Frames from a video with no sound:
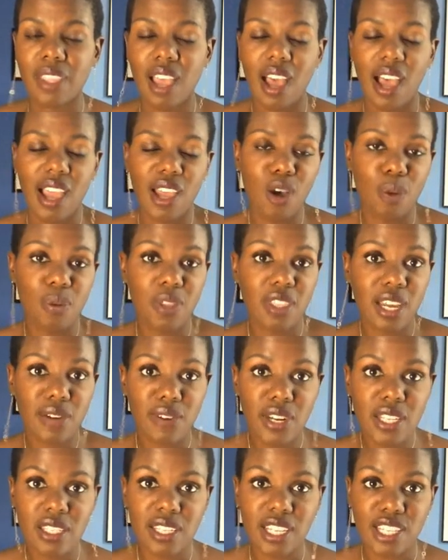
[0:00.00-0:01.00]
I hope that
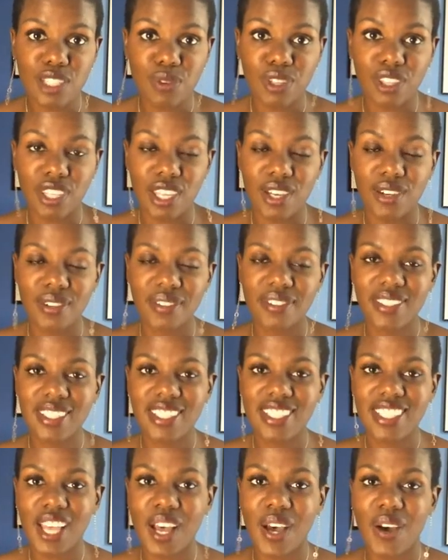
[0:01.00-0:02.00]
resonates with you.
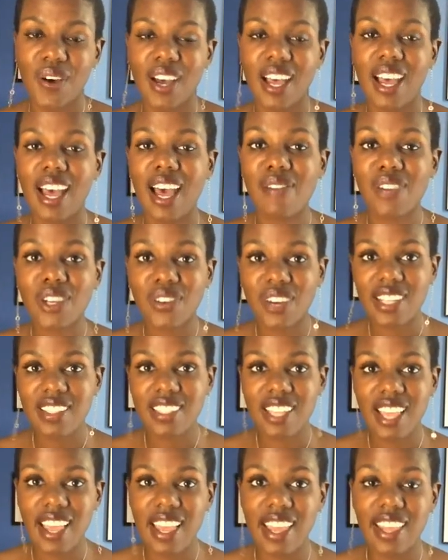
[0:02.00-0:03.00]
So have a great
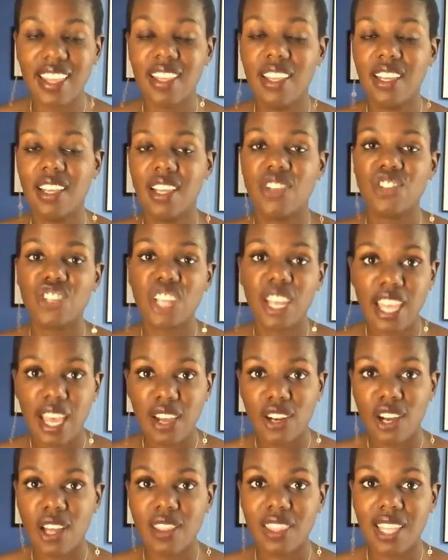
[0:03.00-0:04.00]
day. Check
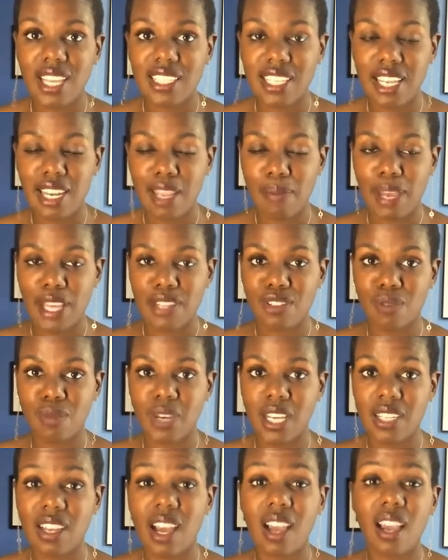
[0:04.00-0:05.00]
out
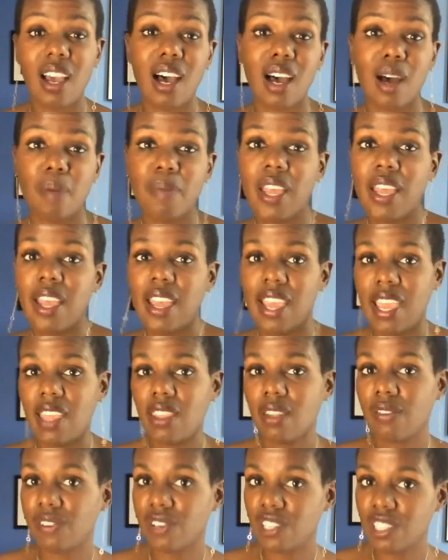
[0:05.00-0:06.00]
onlinedatingmastermind.com and
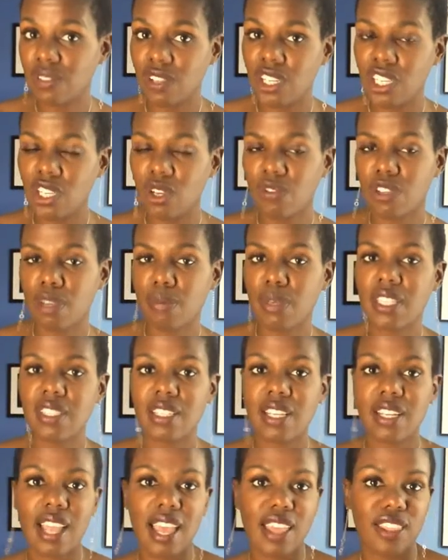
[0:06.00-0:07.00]
the first video if you missed
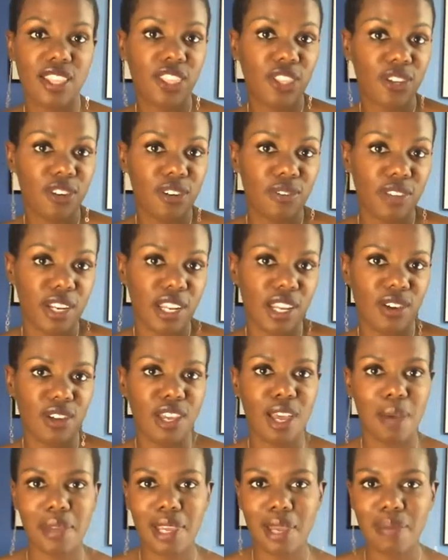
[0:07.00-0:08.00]
it, and the third video
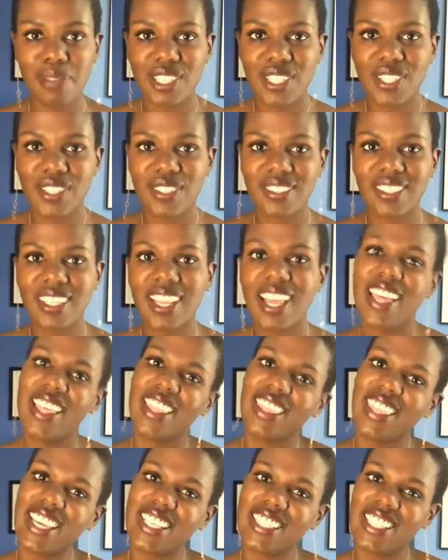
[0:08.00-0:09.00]
coming up soon.
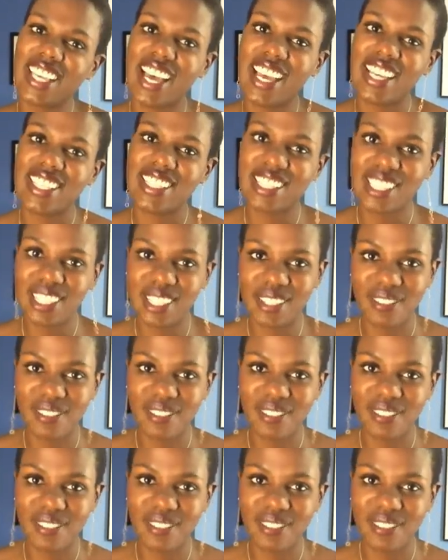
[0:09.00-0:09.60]
Thanks, guys.